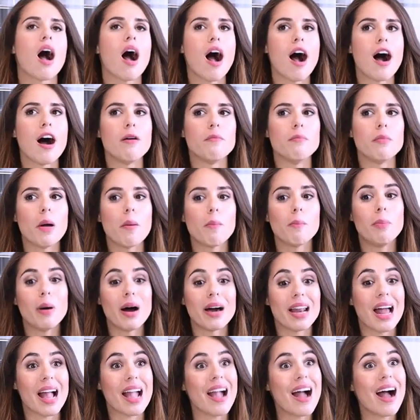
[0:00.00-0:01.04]
Um,
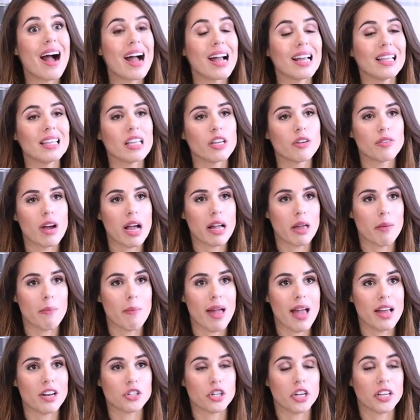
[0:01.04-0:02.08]
but I highly
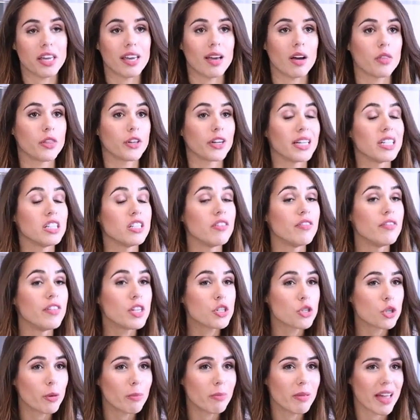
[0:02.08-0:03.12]
recommend checking out their
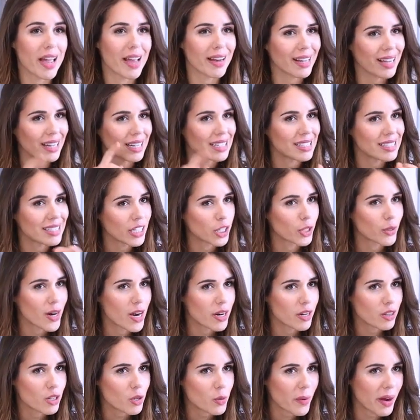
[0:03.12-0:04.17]
individual plan, kind of dig
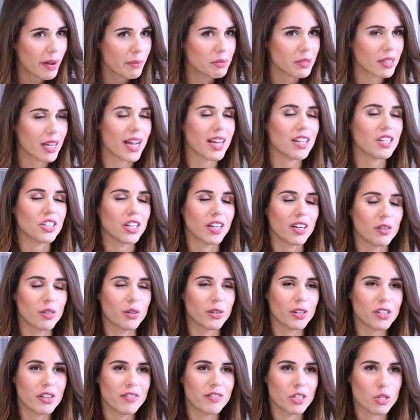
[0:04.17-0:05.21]
around in their website, check out
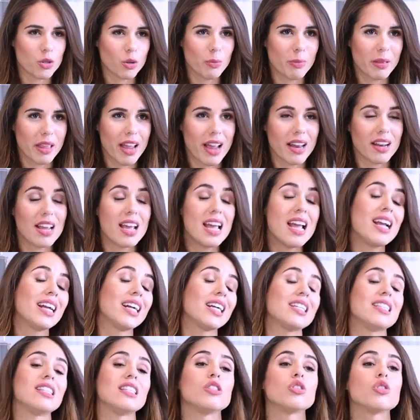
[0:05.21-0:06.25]
their individual plan
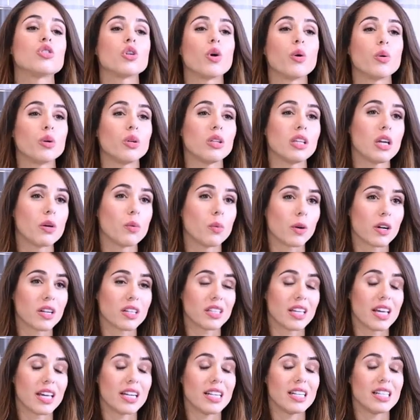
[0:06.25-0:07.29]
because it's totally
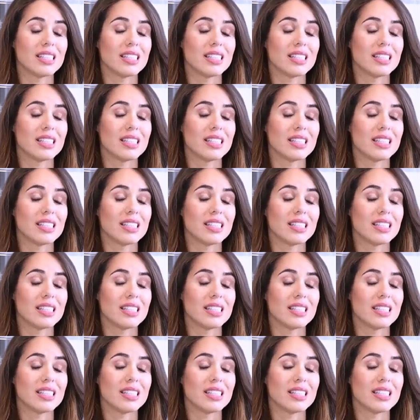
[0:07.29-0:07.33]
worth it.